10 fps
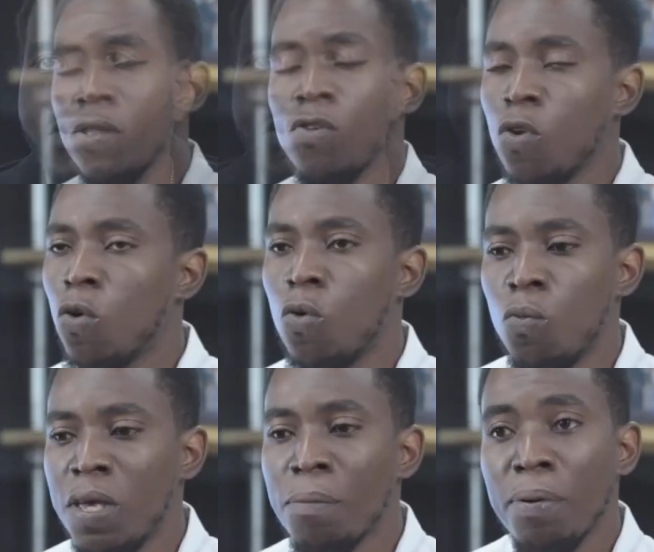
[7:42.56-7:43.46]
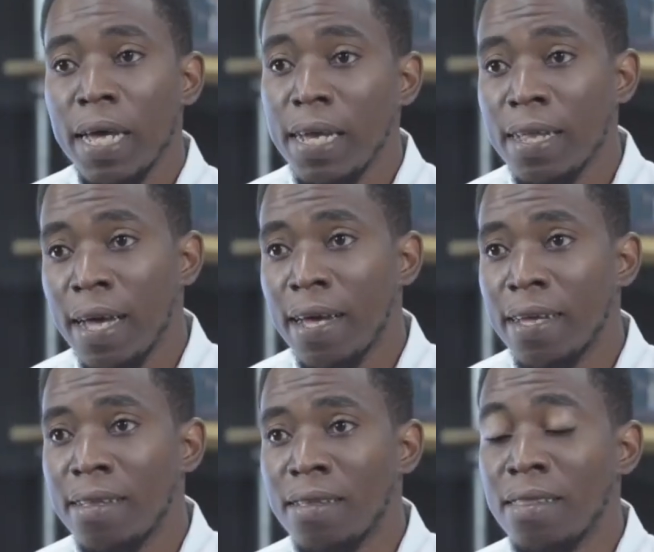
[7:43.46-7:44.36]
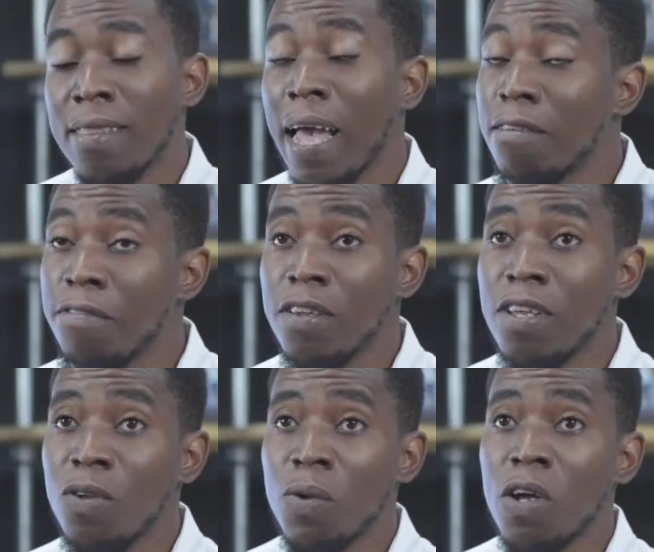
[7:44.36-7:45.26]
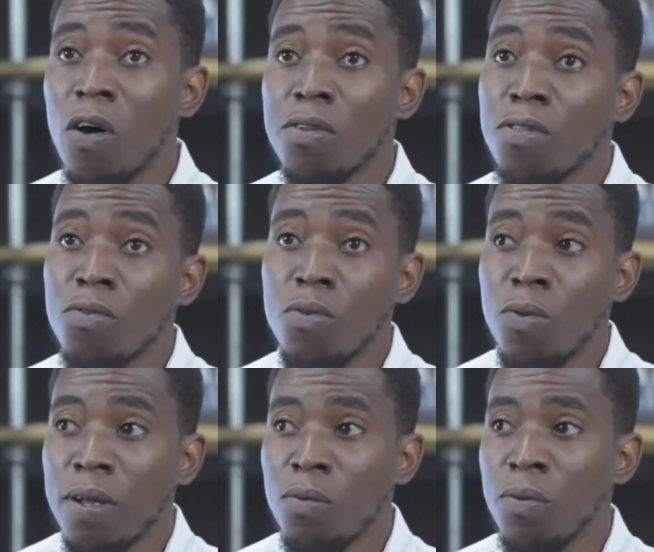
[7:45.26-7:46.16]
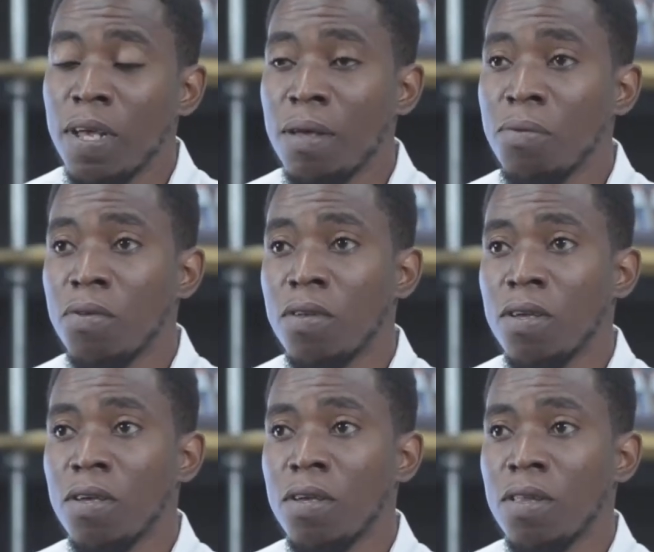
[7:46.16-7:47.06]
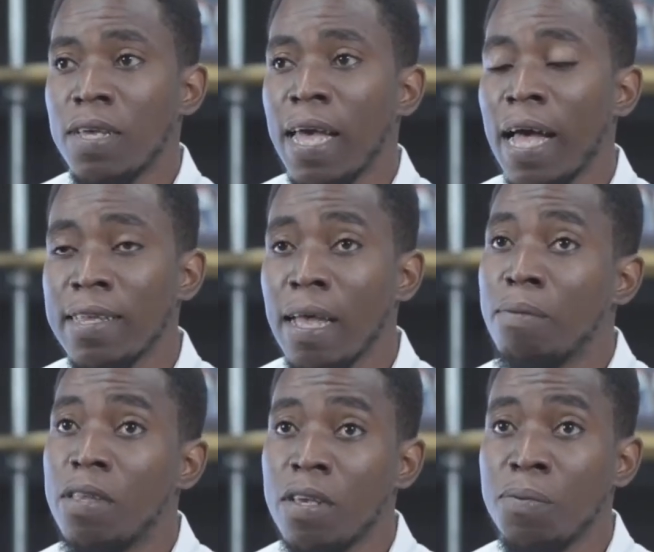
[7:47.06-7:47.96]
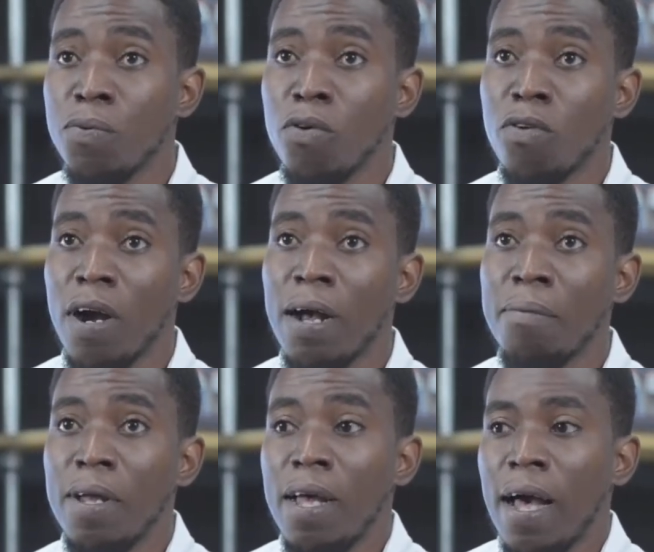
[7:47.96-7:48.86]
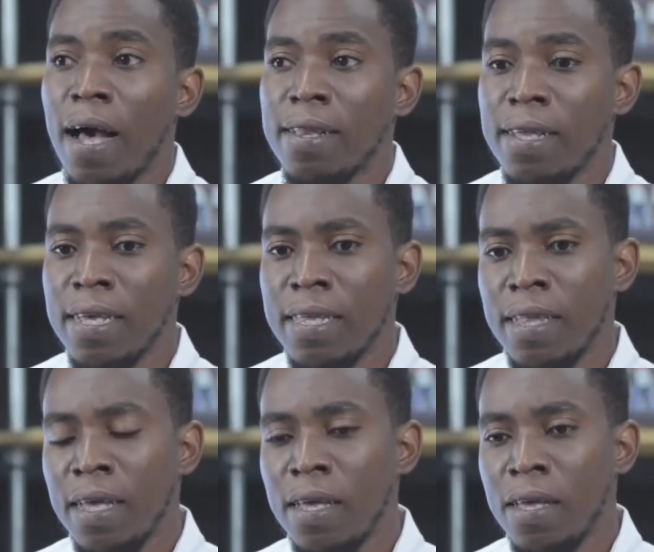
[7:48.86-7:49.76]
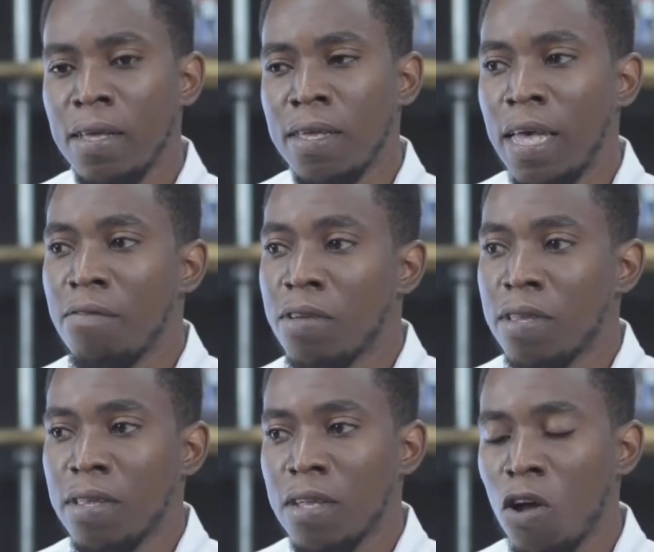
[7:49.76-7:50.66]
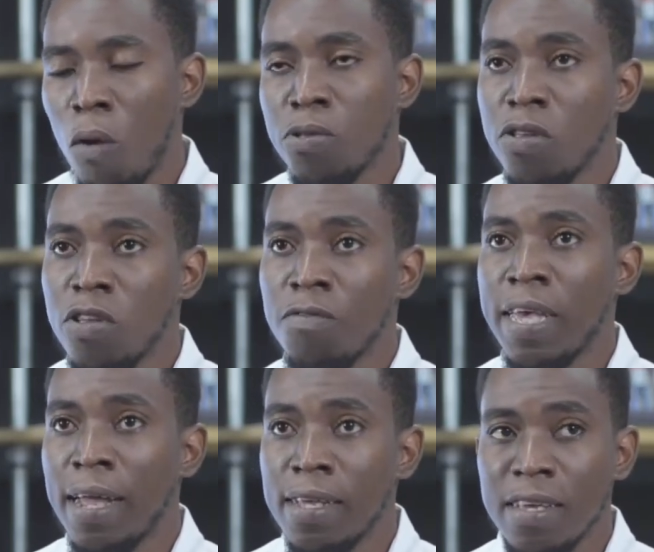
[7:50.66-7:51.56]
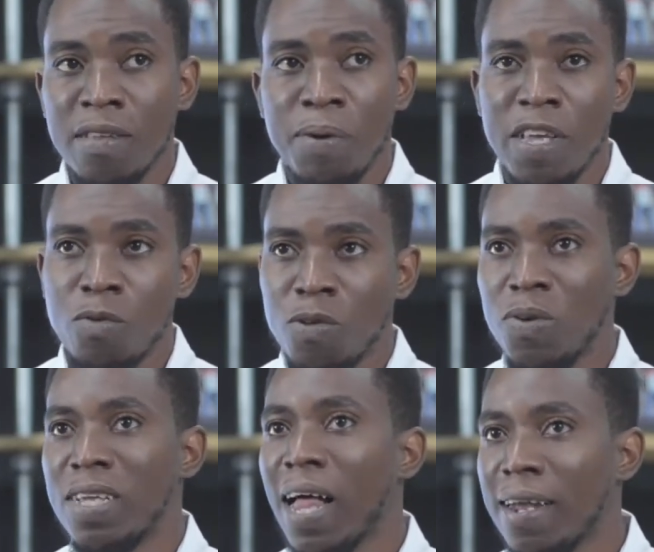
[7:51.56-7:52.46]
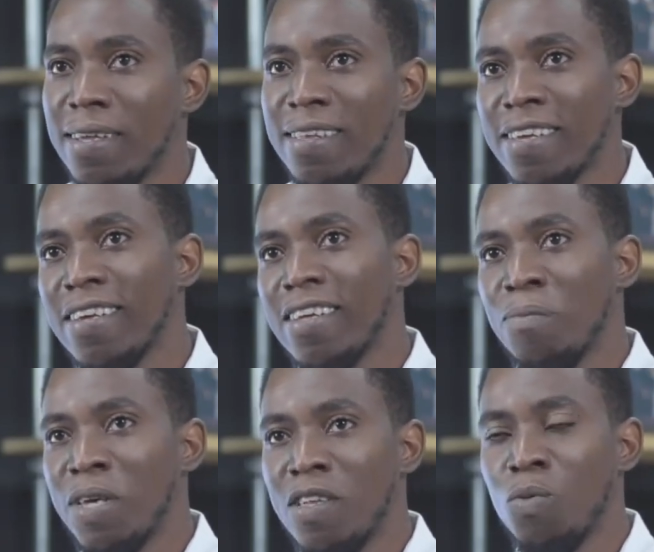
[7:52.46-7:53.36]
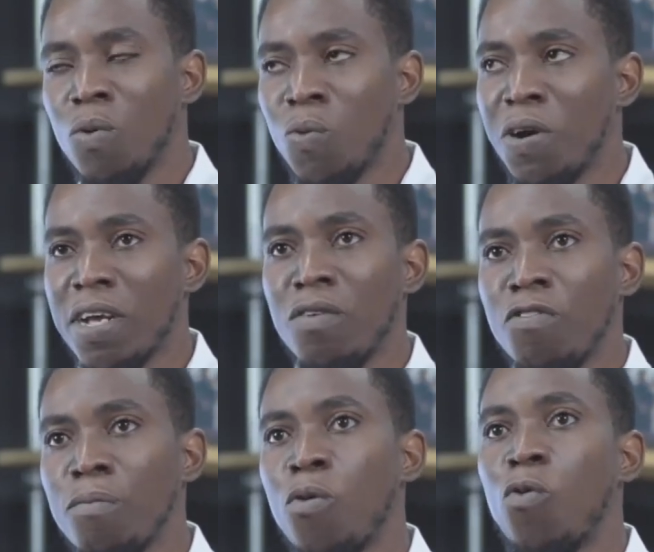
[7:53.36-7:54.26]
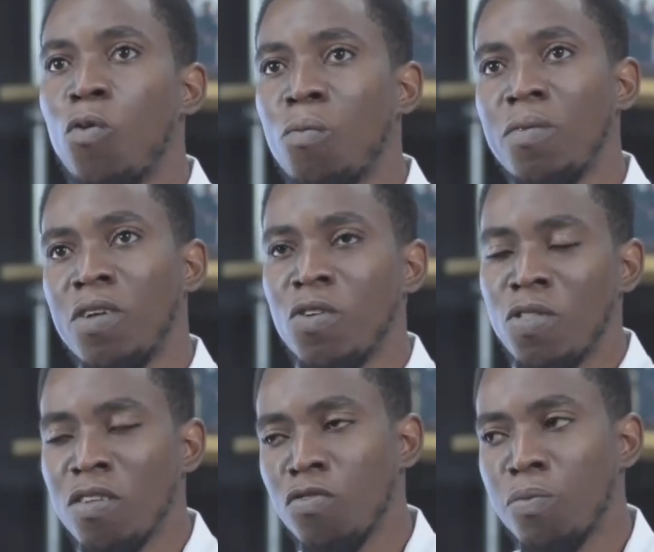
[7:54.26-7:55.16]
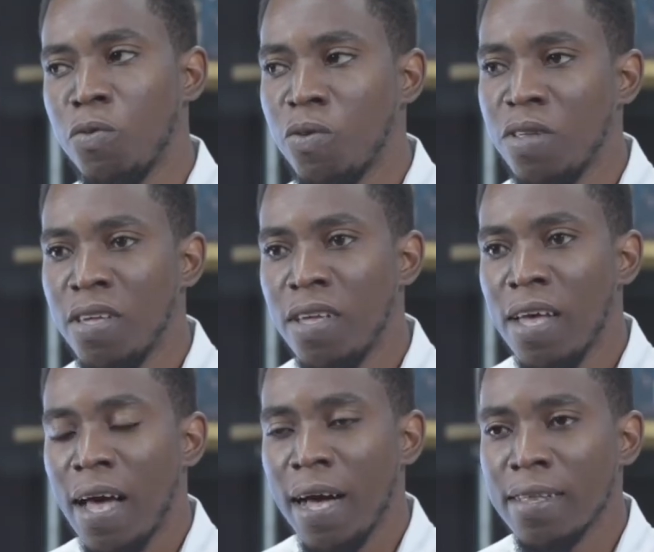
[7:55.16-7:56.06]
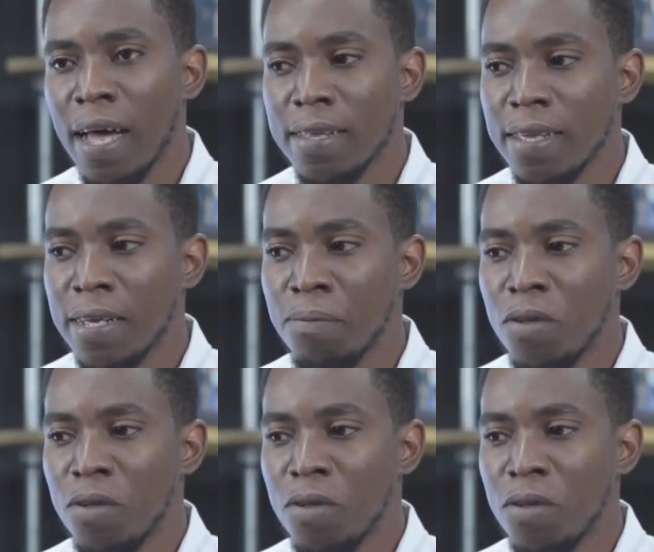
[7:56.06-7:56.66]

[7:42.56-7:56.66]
So we applied, and thankfully we got through, and we were able to get accepted to the program. And they gave us the options of getting a space, which we gladly took because we were working from home, just remotely at that time.